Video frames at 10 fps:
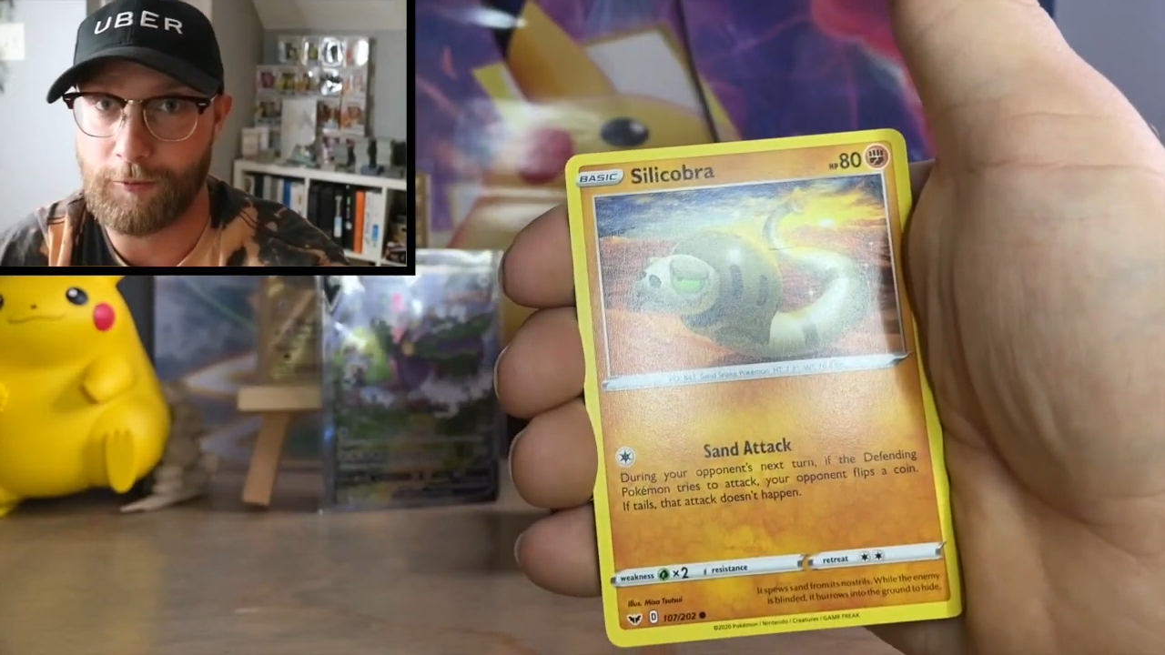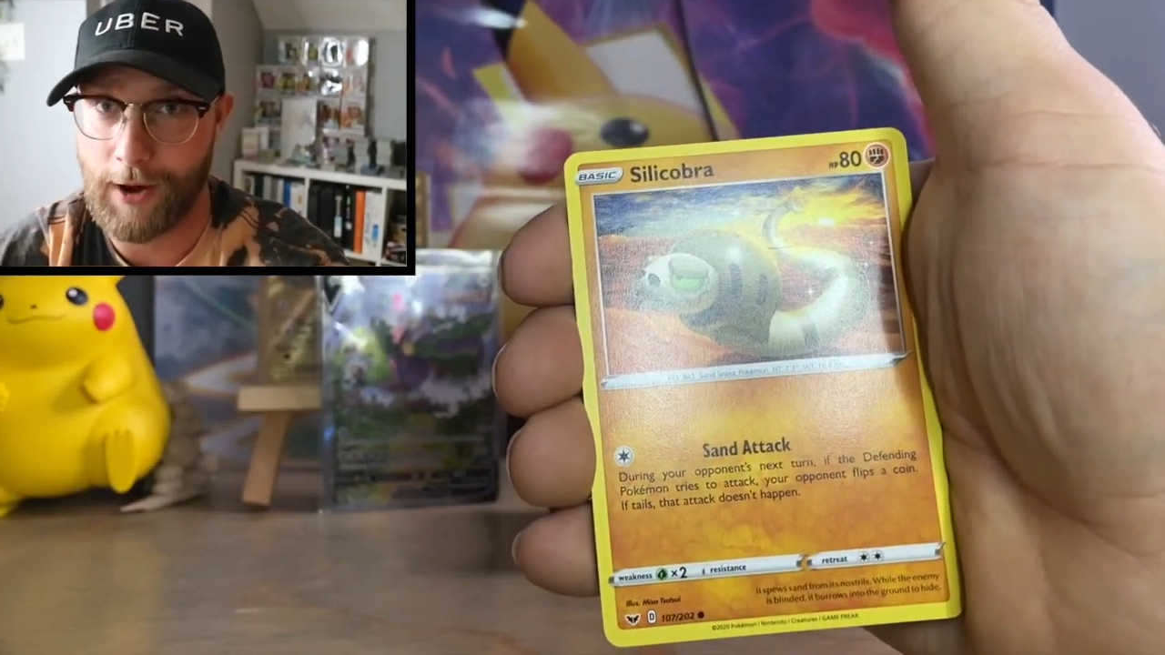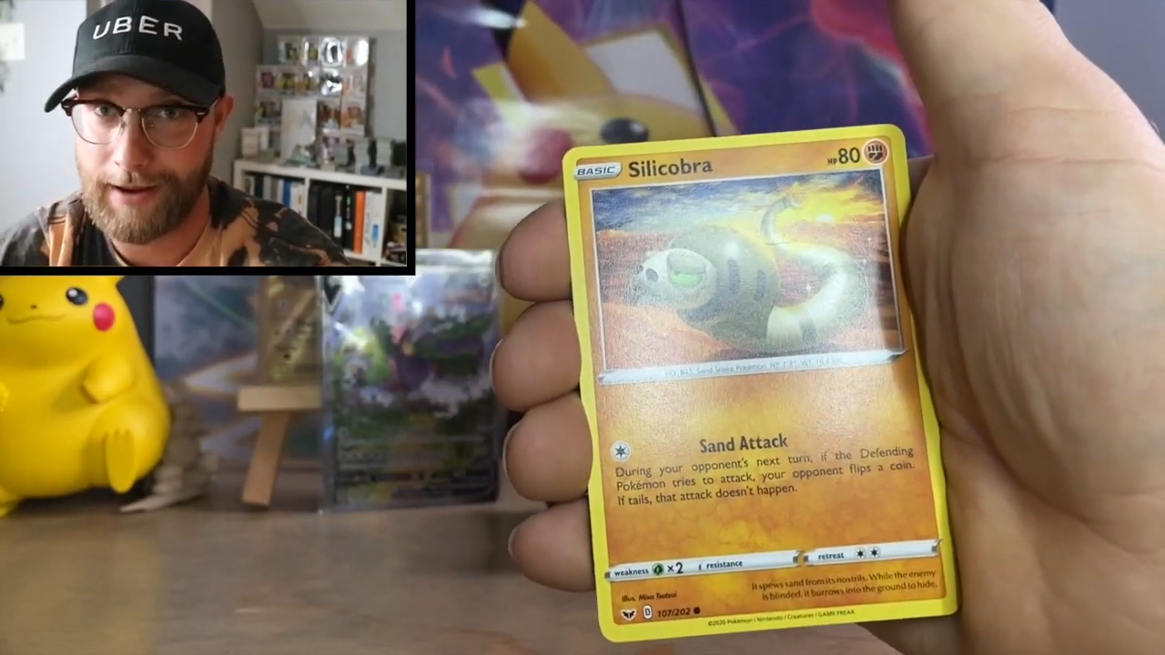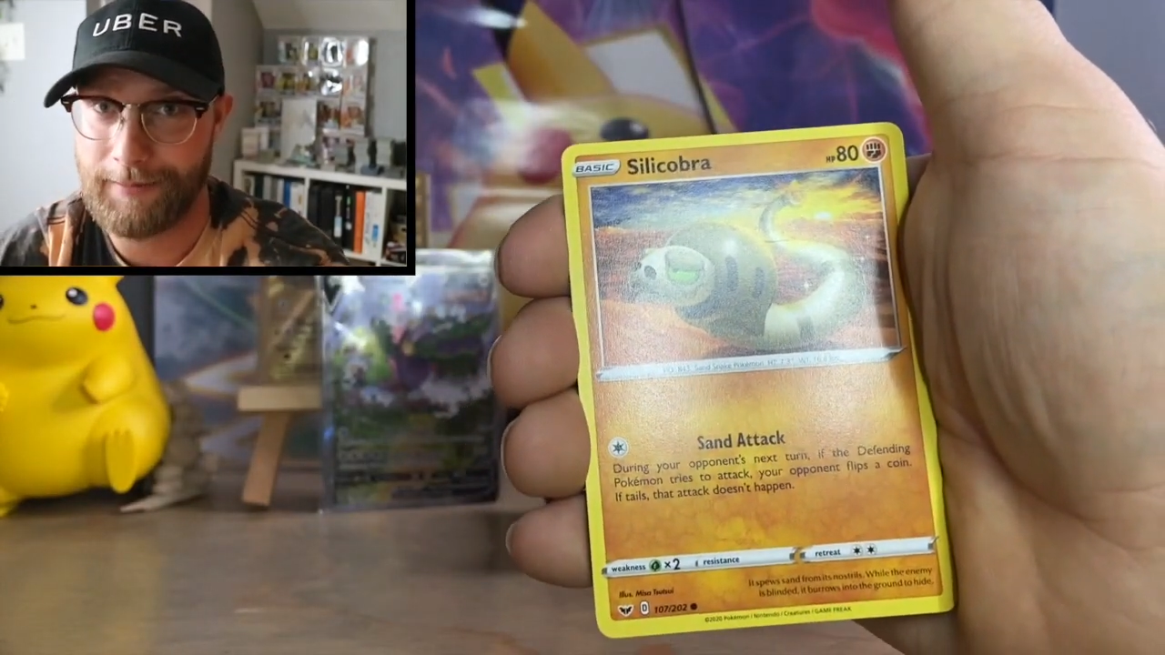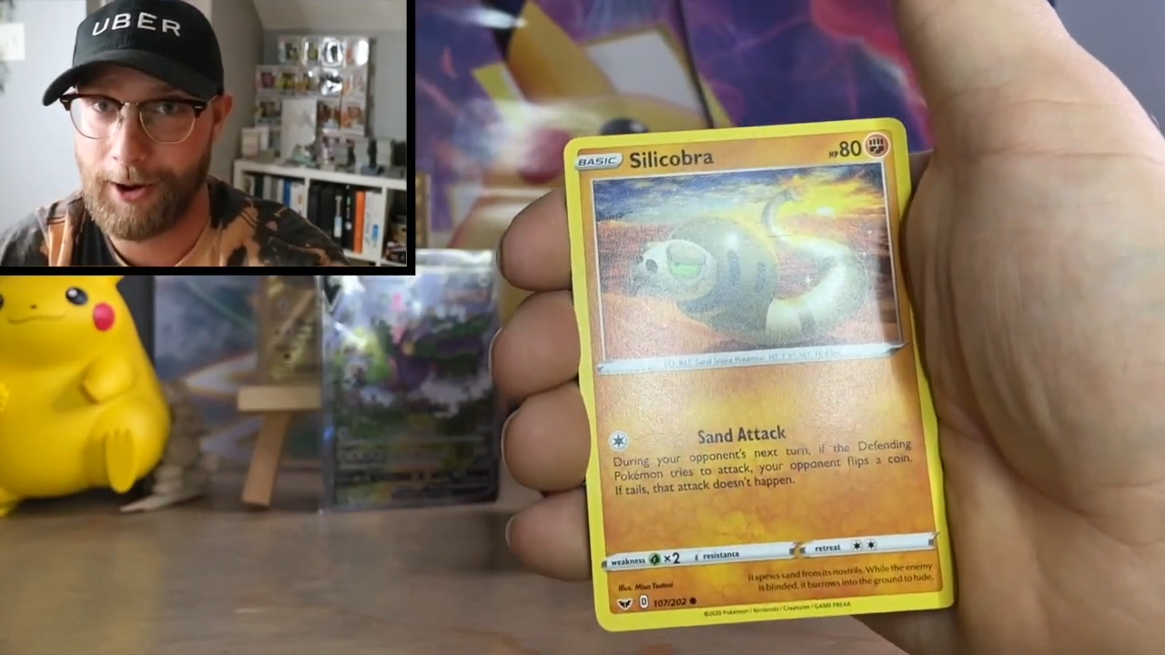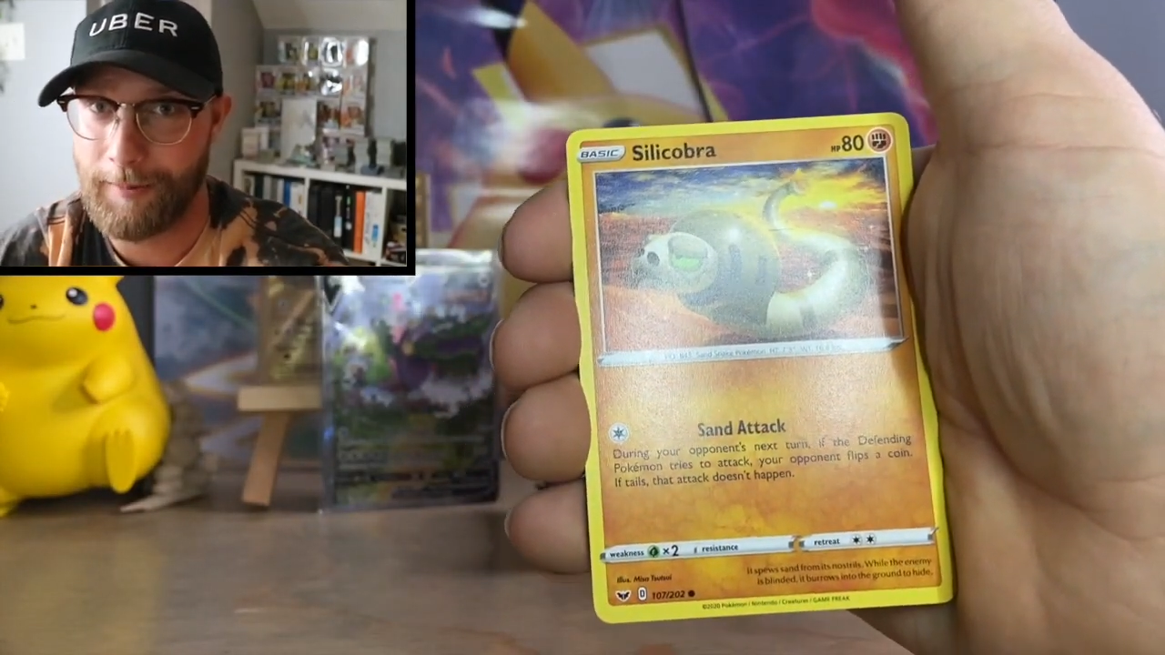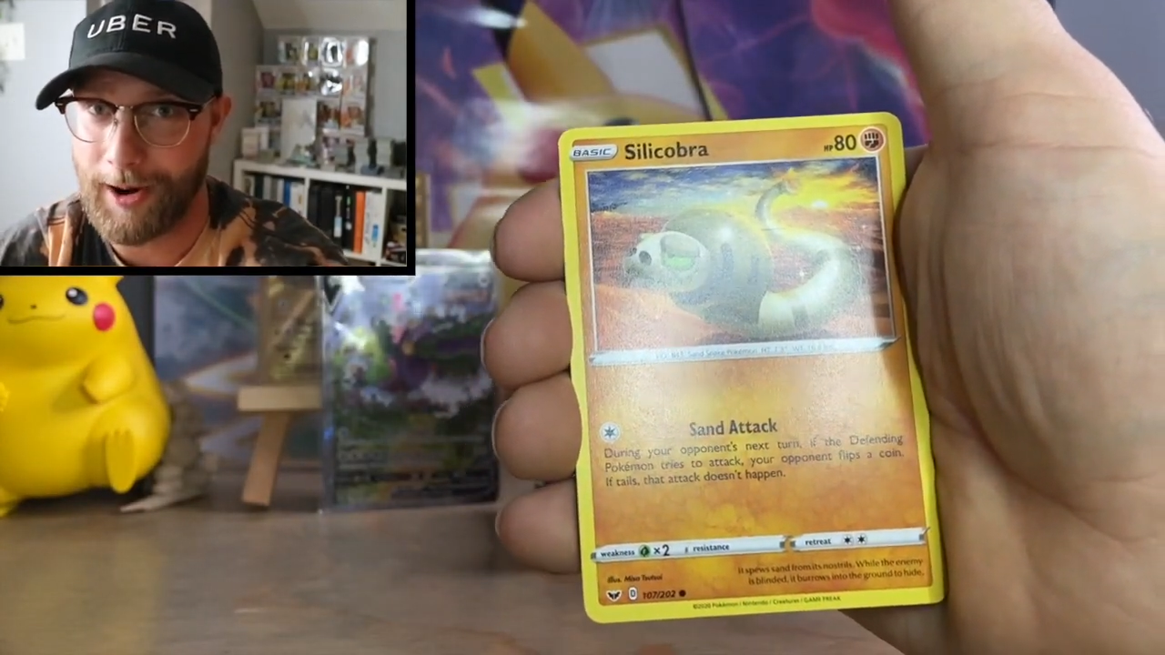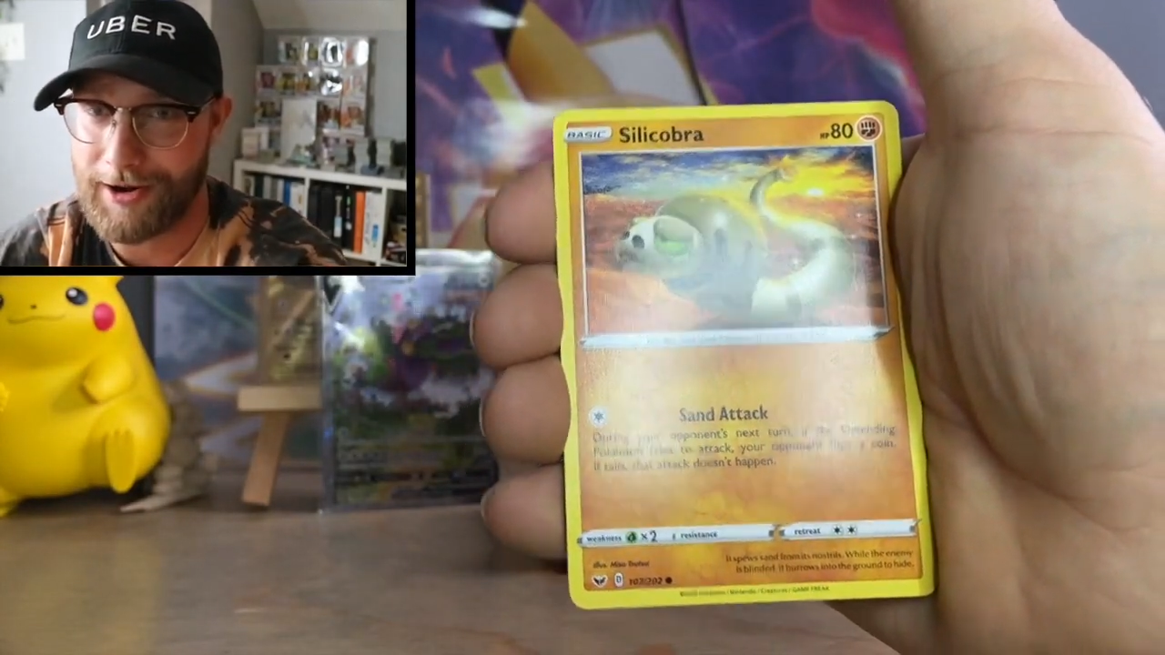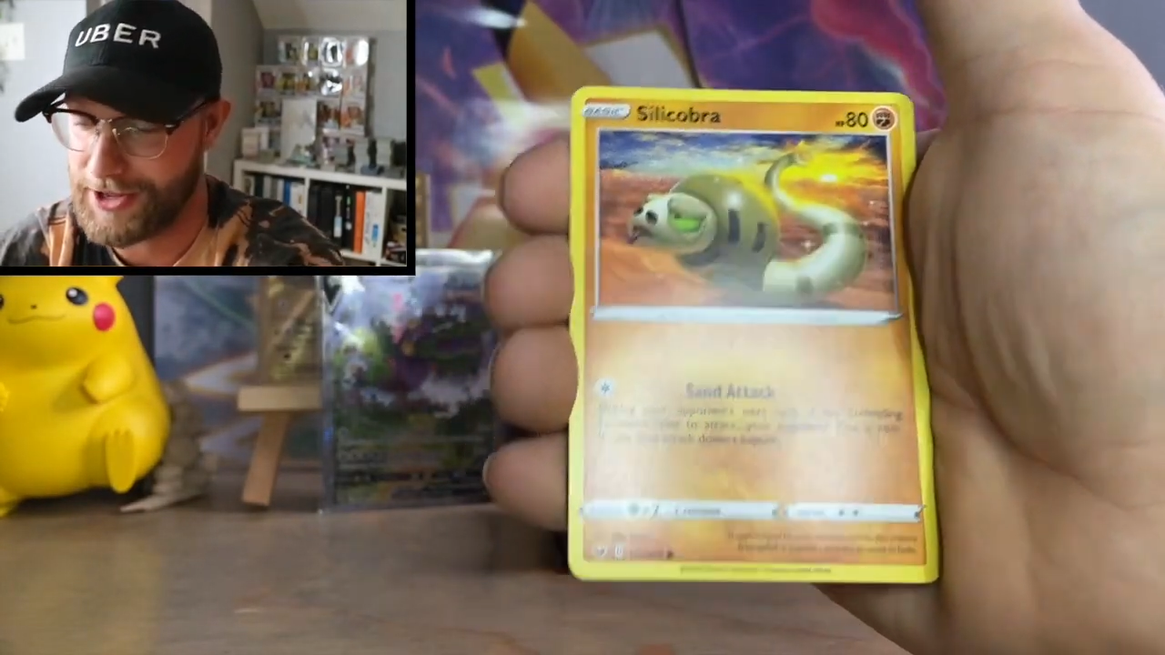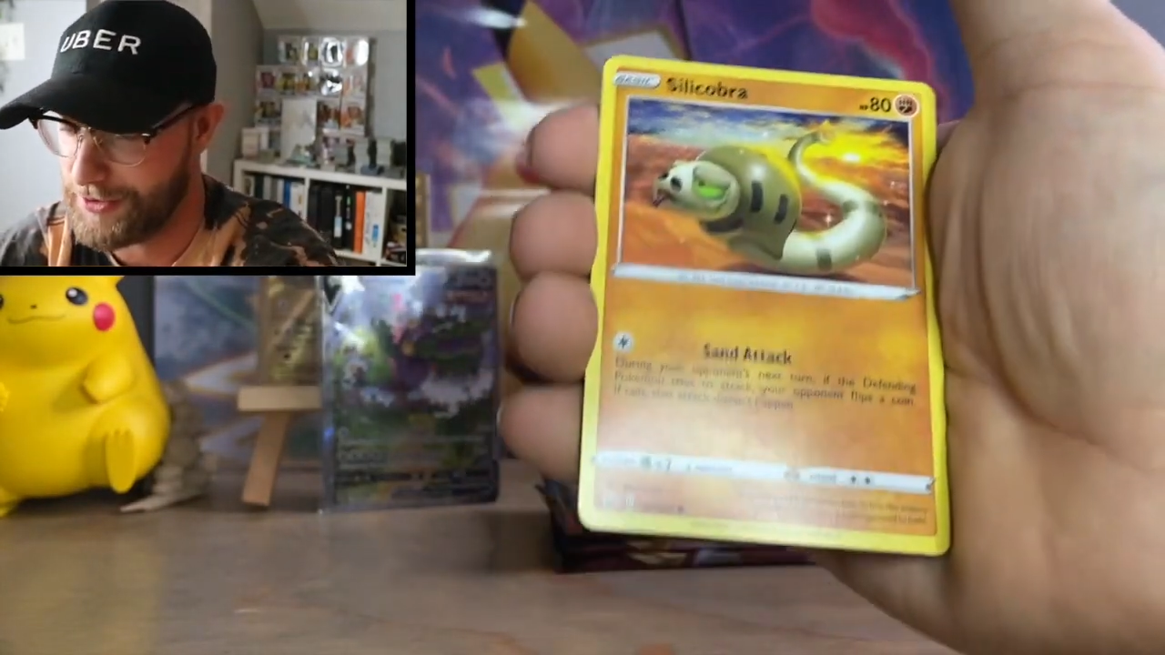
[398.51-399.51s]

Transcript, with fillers: Rainbow Marnie?